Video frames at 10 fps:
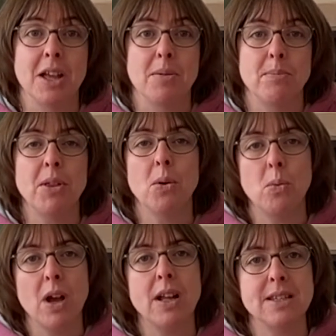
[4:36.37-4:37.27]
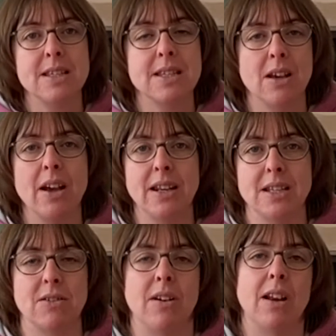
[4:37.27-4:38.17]
But the words inside it
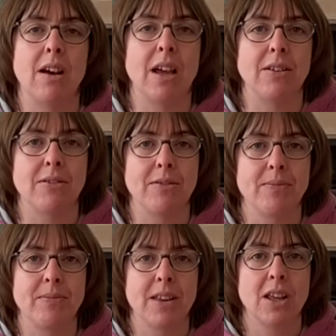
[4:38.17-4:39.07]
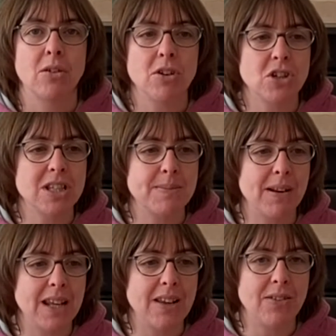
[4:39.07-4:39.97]
are alive. Christians
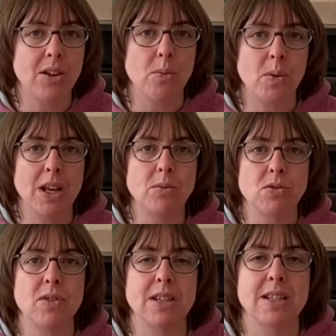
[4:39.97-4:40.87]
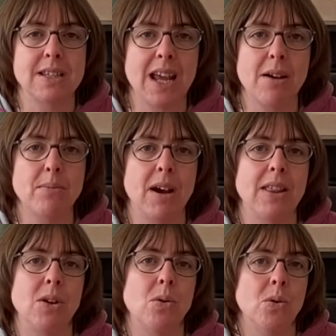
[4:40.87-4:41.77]
believe that when it was written down by
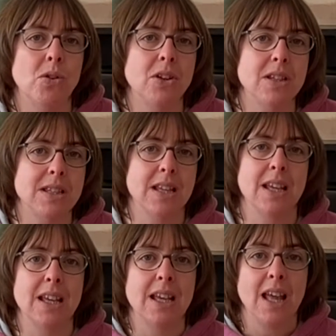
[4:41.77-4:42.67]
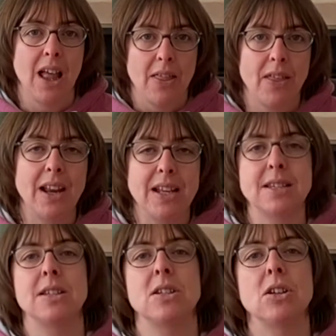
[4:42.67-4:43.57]
the authors, they
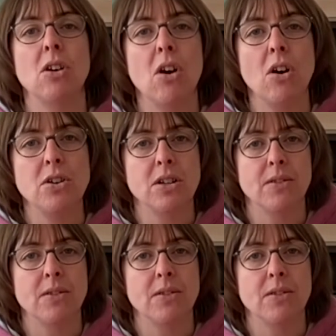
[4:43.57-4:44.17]
listened to God,